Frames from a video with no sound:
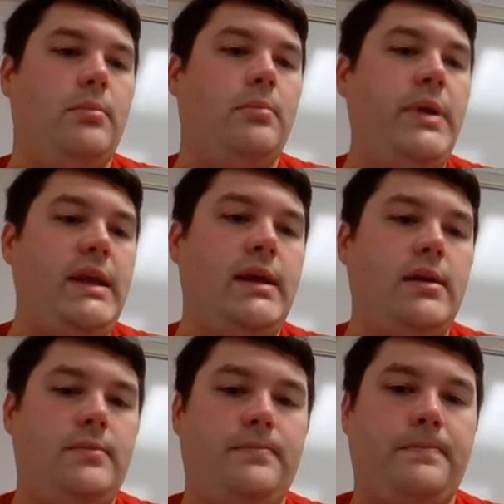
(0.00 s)

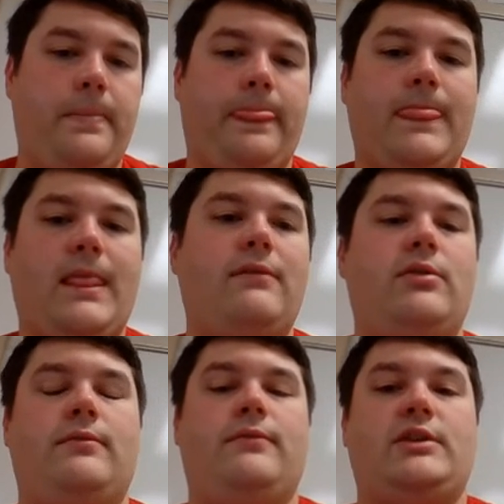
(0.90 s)
B, if
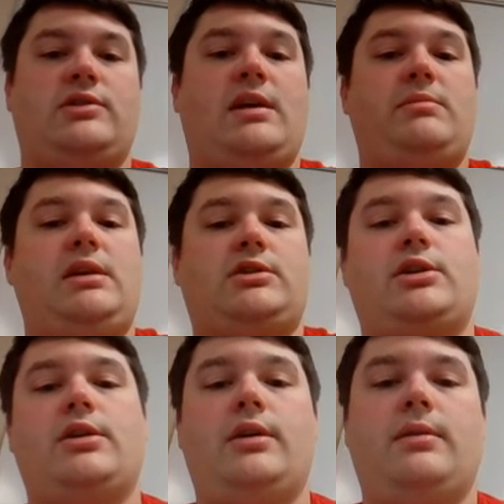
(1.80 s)
you envision that being
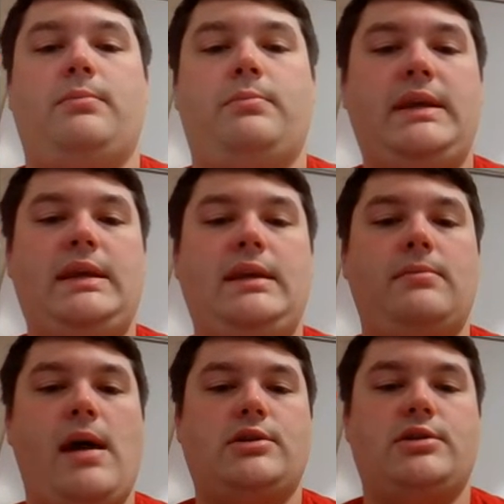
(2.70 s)
turned, B
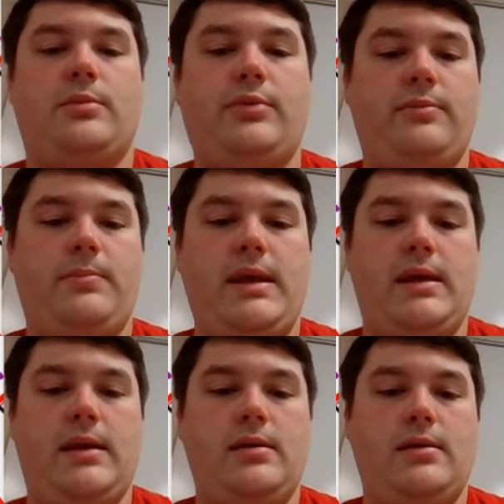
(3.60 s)
matched up with
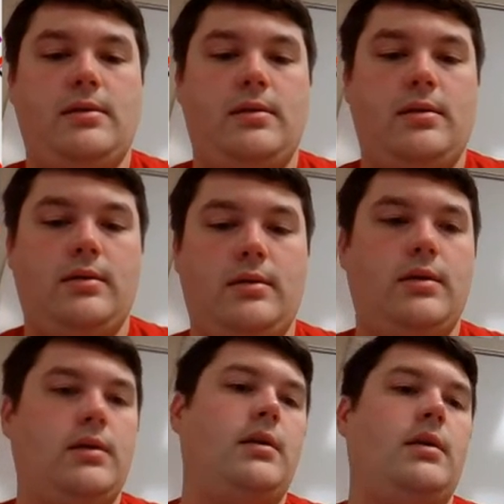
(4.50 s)
P.
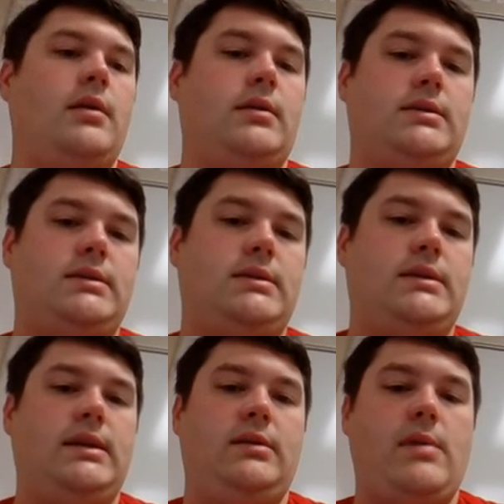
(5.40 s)

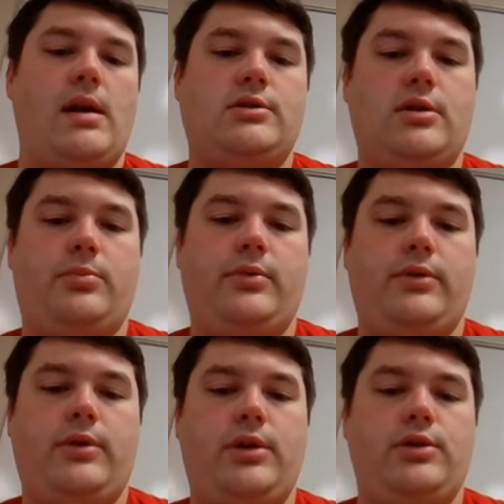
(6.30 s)
C matched up
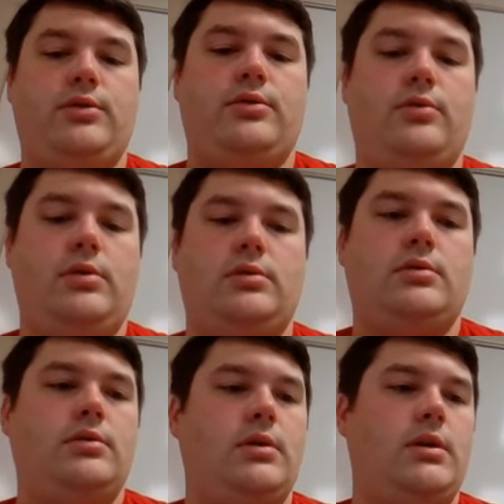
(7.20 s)
with Q.
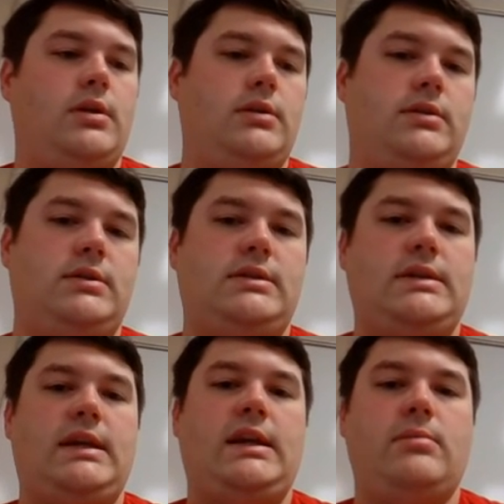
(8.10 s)

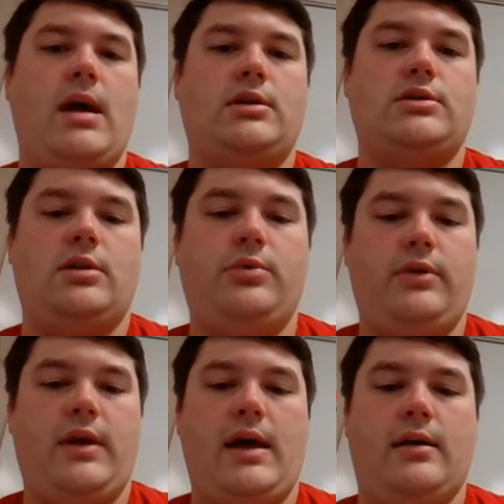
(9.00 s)
D matched up
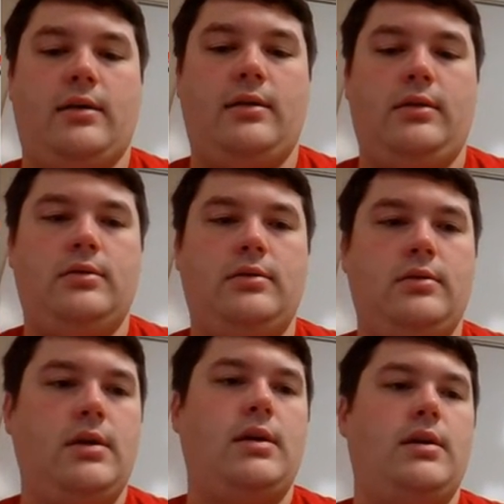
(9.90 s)
with L.
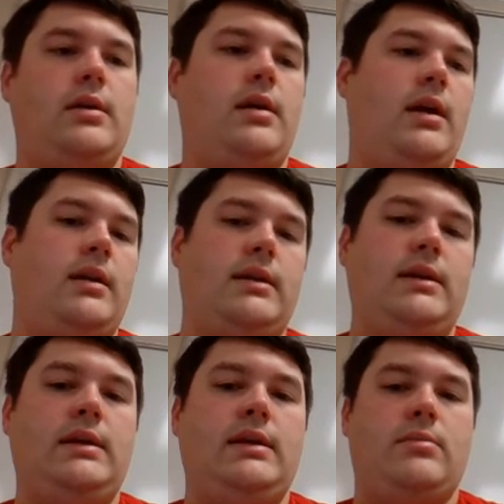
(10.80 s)
And
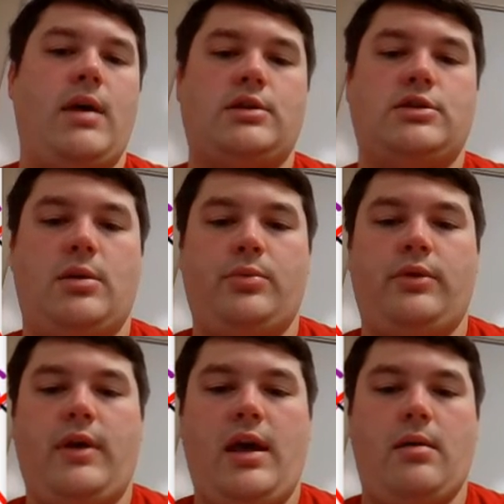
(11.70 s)
E matched up
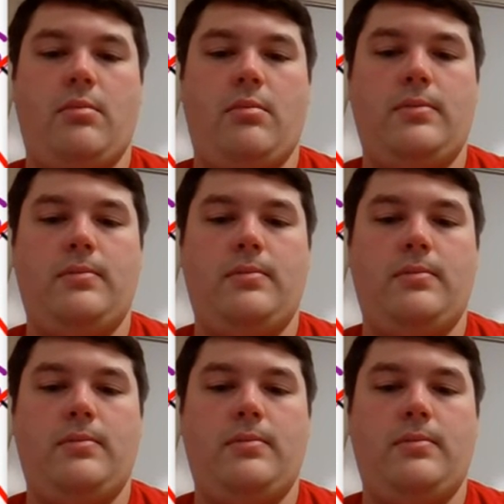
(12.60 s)
with M.